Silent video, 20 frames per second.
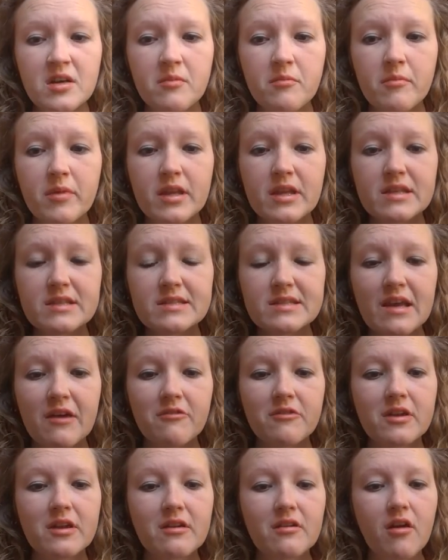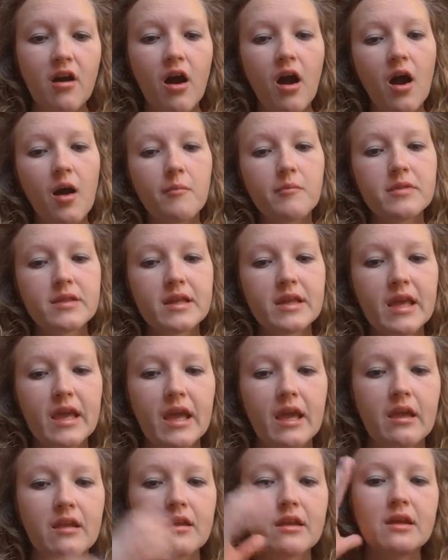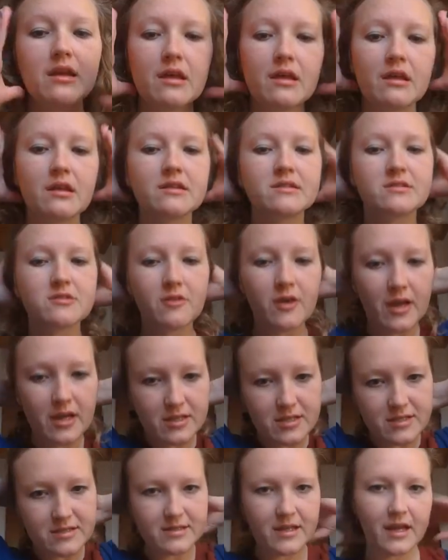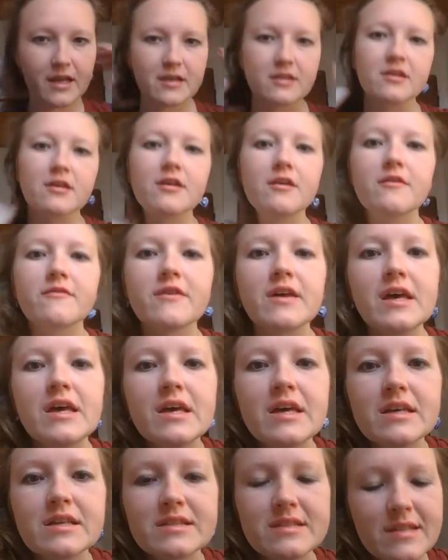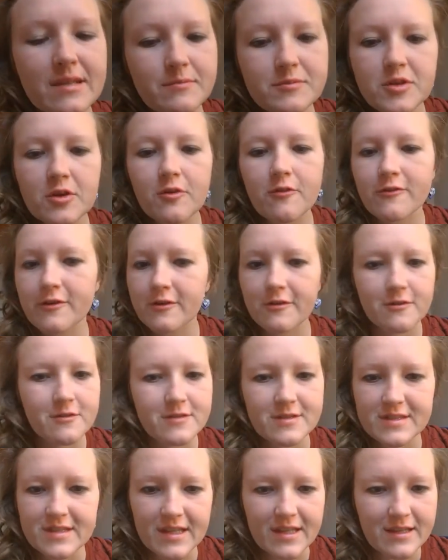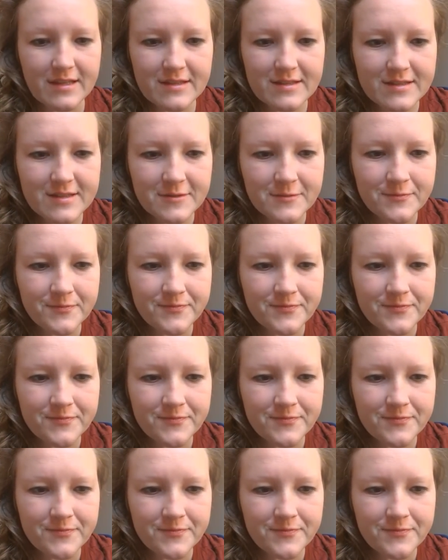but it sounded complicated, so I just kind of skipped over those things.